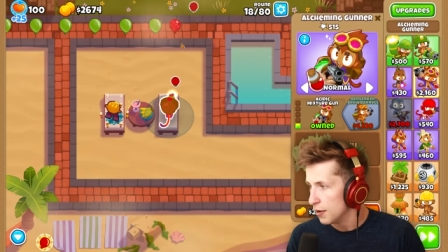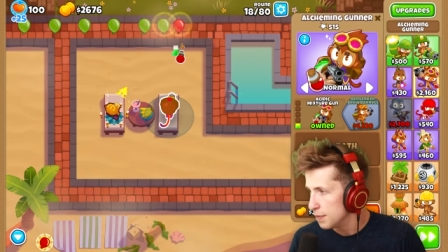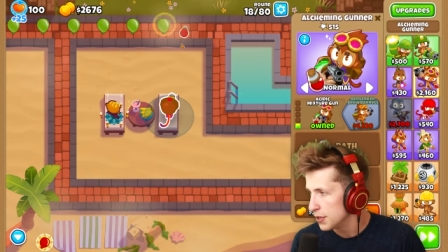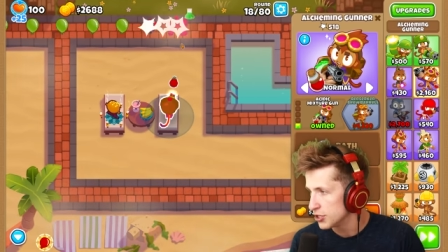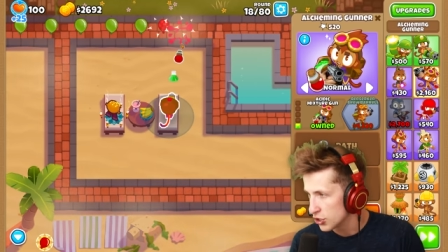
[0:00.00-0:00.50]

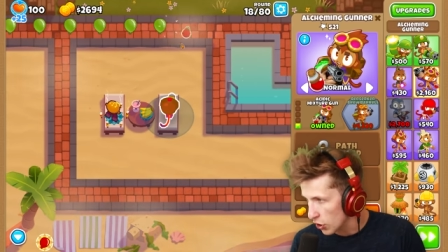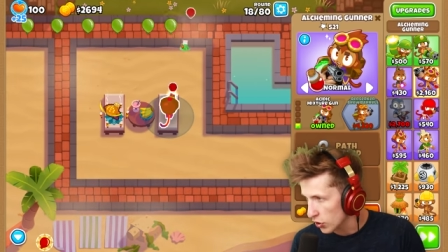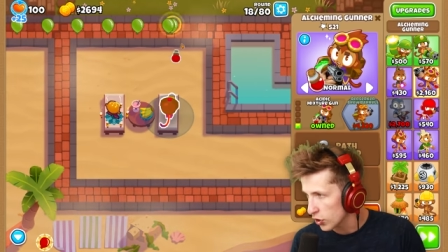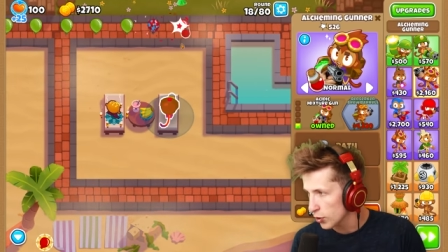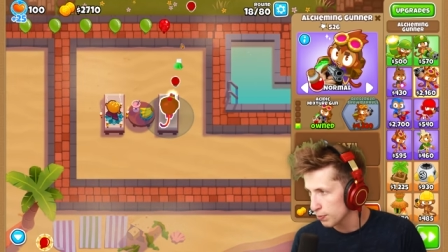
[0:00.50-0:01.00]

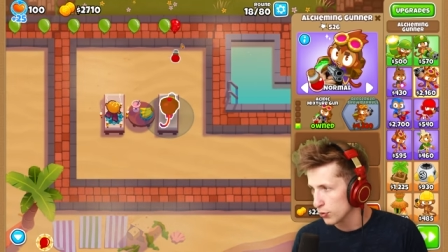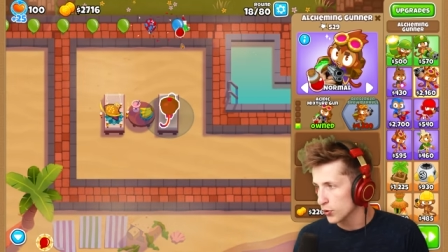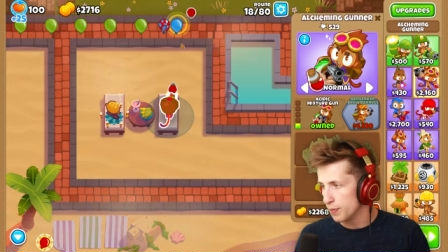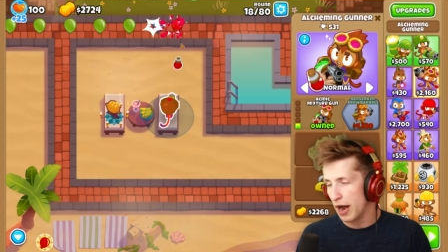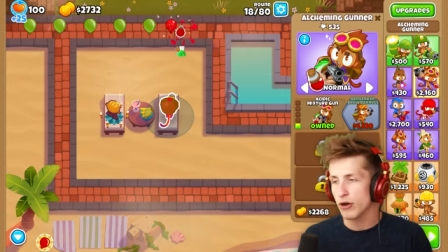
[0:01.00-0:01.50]
Berserker
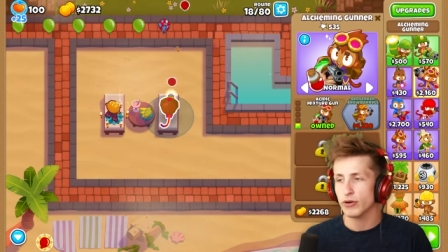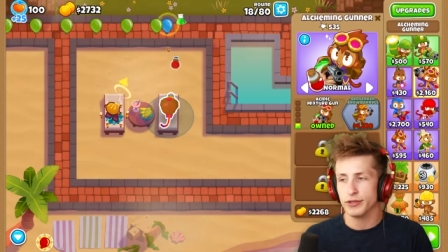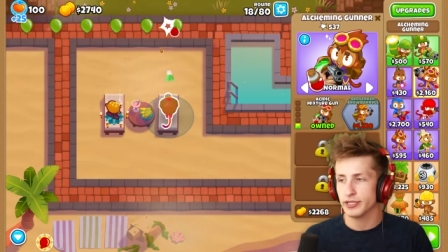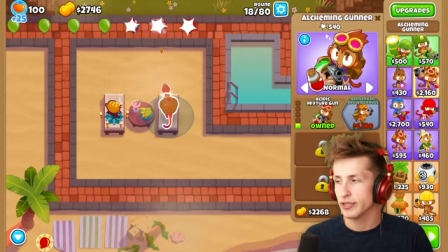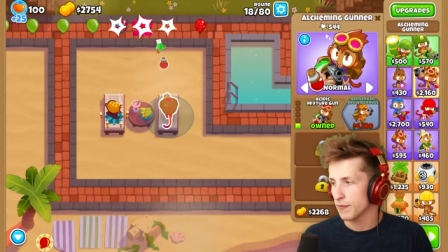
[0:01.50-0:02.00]
Brew
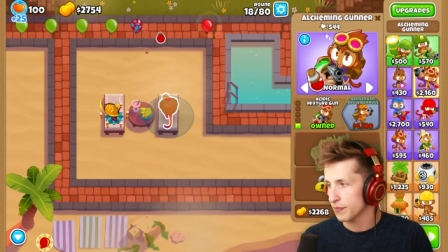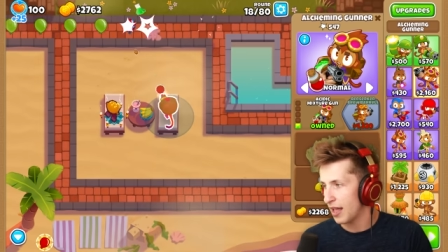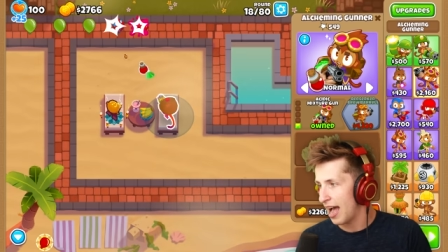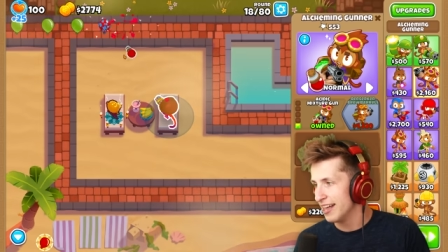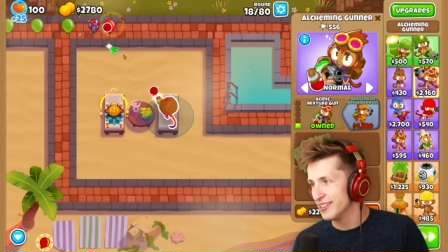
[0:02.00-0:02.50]
Barrels.
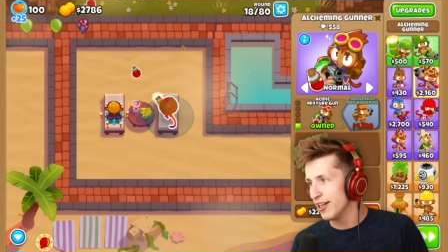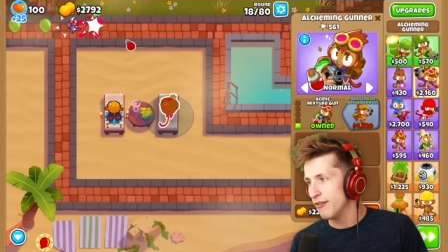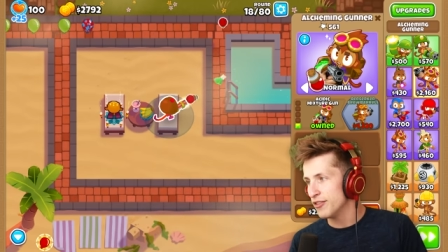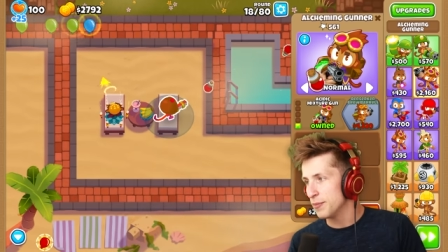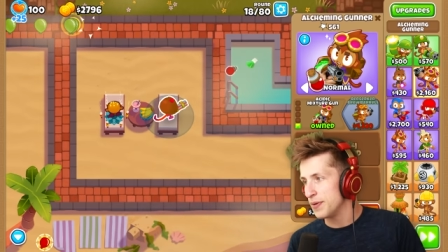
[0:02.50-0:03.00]
I
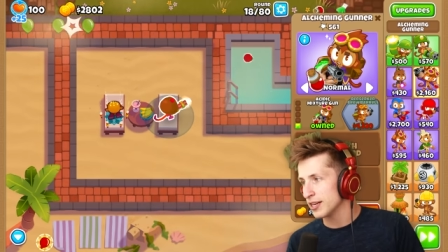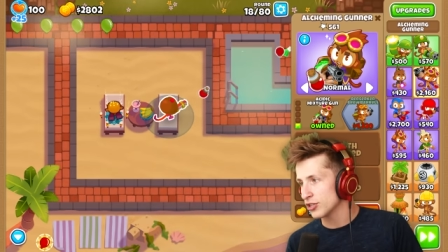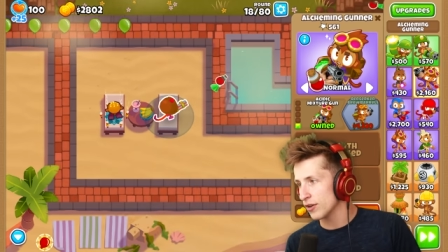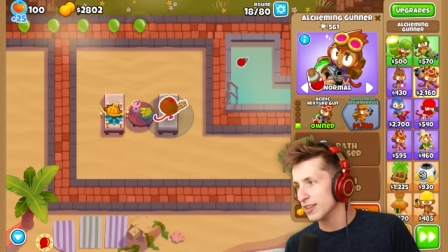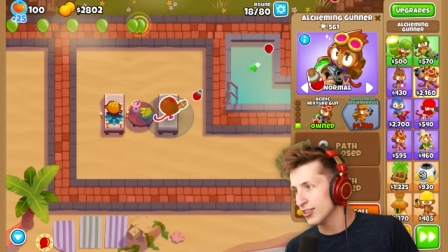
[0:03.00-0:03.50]
love the
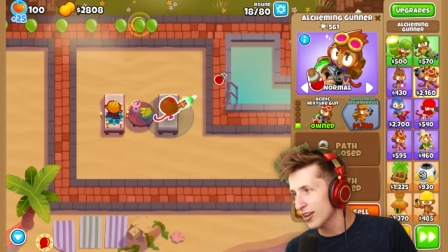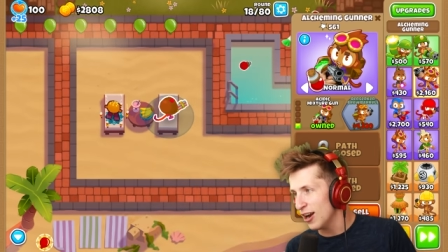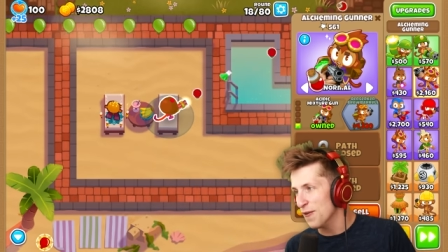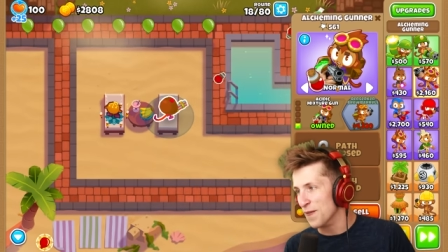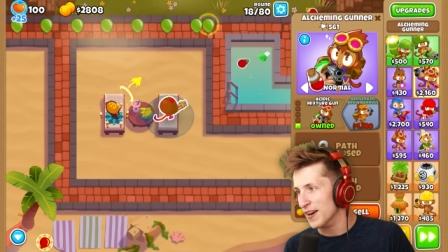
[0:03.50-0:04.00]
picture of it. Look at
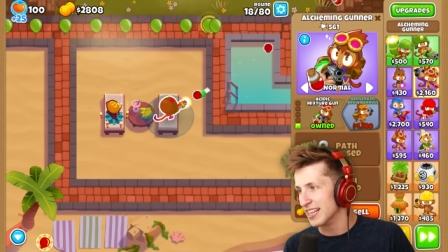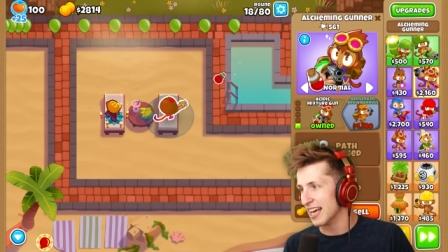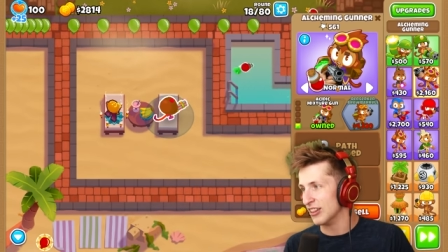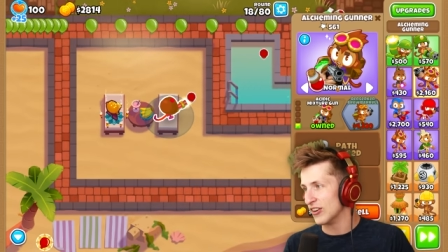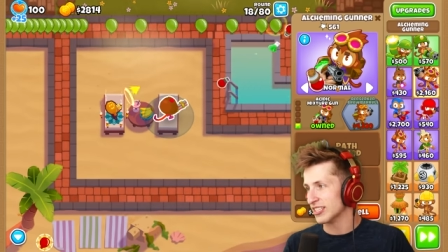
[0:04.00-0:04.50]
how funny
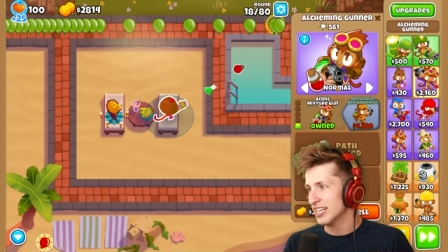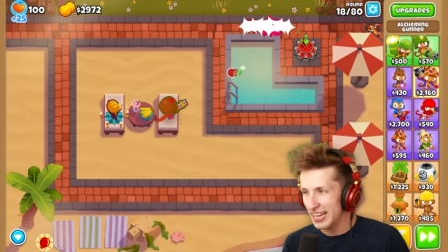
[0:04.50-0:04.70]
that looks.